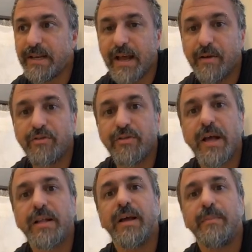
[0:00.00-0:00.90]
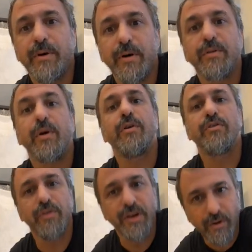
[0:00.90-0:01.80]
now study abroad.
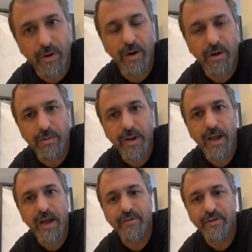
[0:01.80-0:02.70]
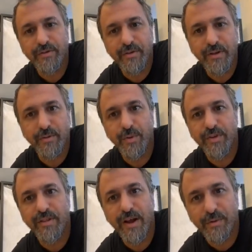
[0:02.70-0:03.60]
Also in Cologne, I have a student who
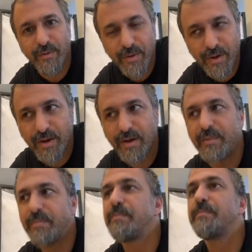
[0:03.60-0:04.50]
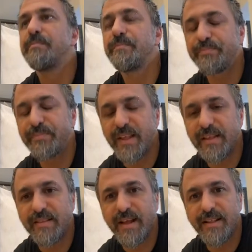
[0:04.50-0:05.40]
is now
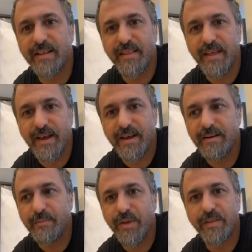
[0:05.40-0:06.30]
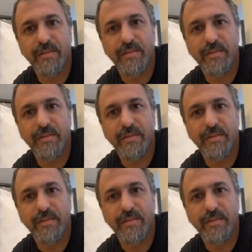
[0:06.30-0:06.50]
studying there with